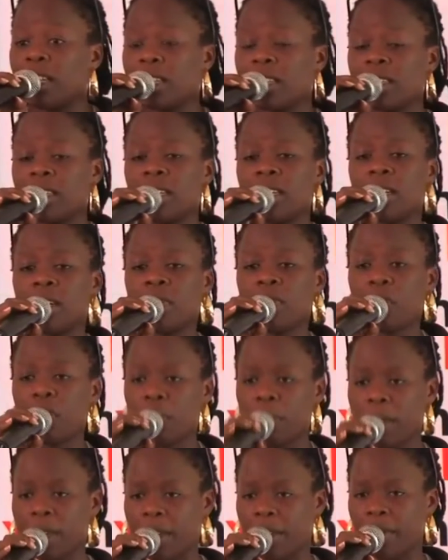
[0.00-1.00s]
else did it for
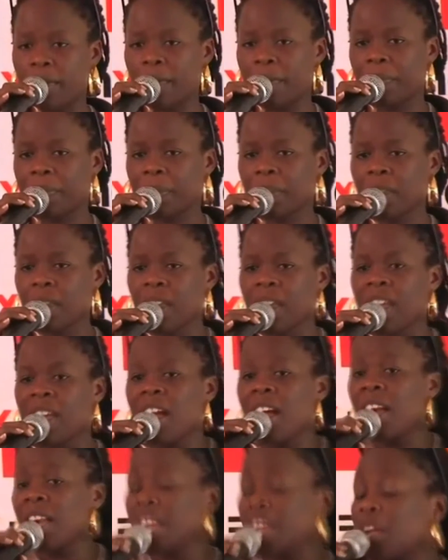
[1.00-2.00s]
me.
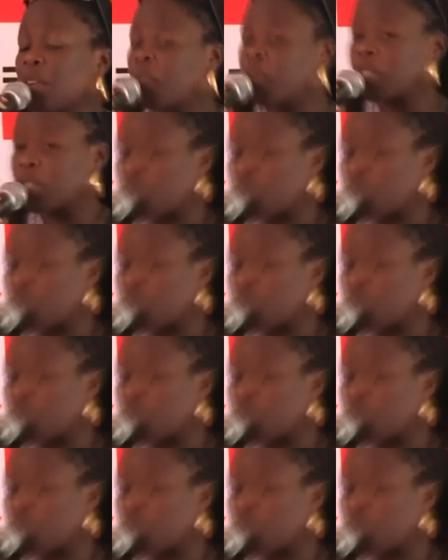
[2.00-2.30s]
If we